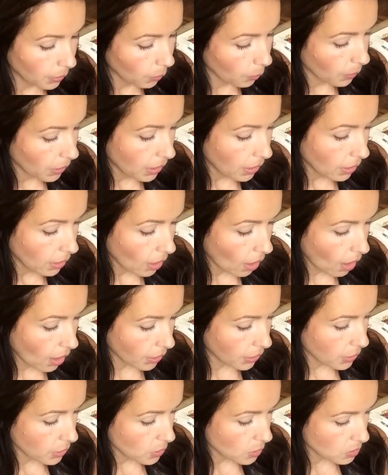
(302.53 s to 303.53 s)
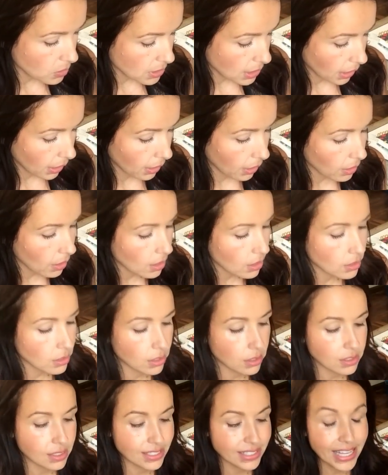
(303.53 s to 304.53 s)
we are using
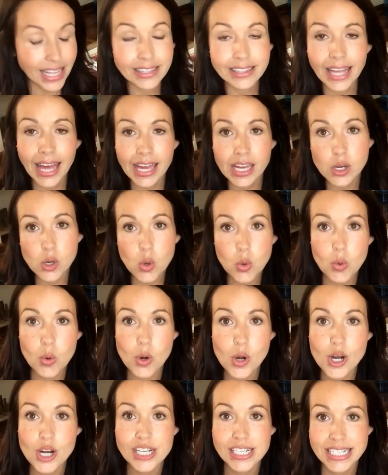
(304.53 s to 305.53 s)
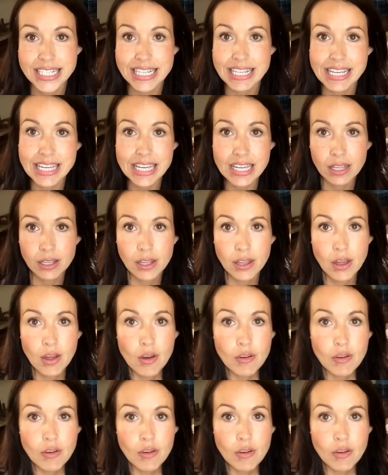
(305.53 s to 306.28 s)
Sonlight Core D